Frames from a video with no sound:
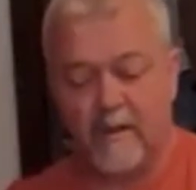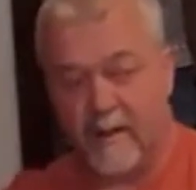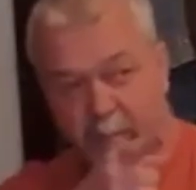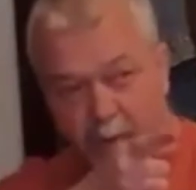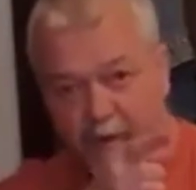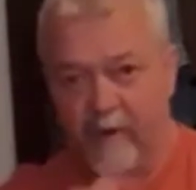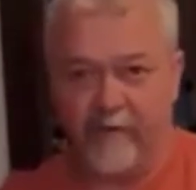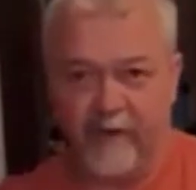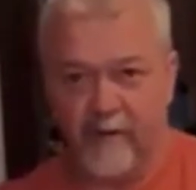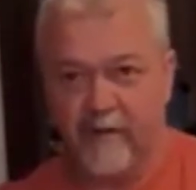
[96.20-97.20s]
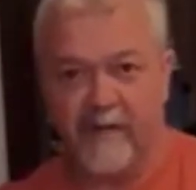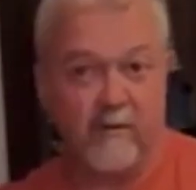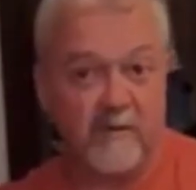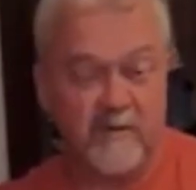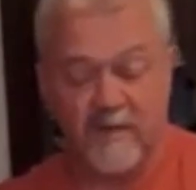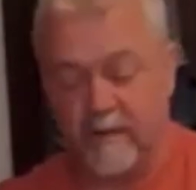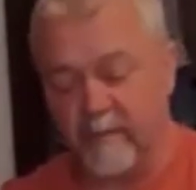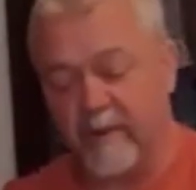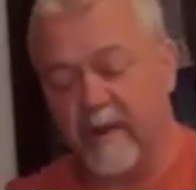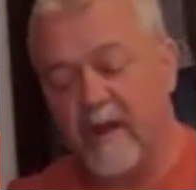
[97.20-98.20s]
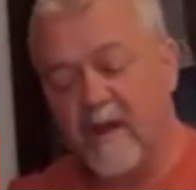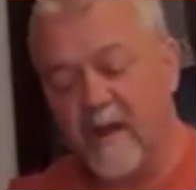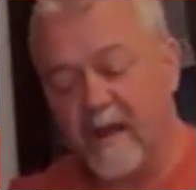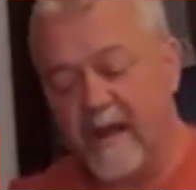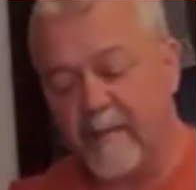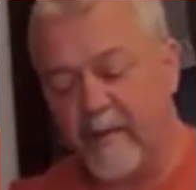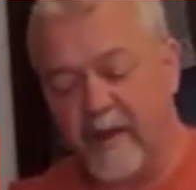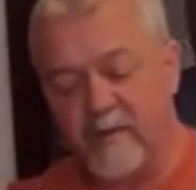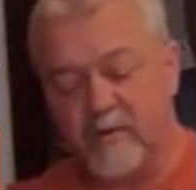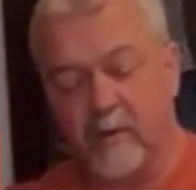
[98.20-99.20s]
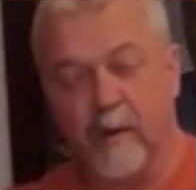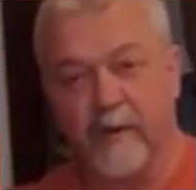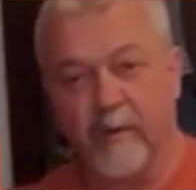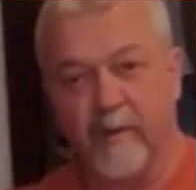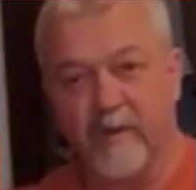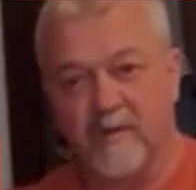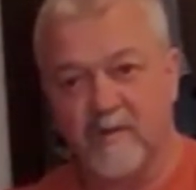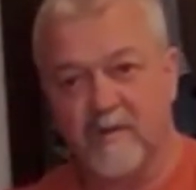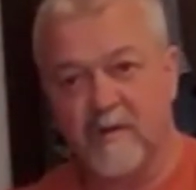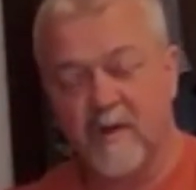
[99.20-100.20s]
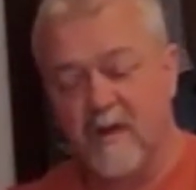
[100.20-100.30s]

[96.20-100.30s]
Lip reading: I'm pointing over there, like you can see it, but a camera that I use on a regular basis.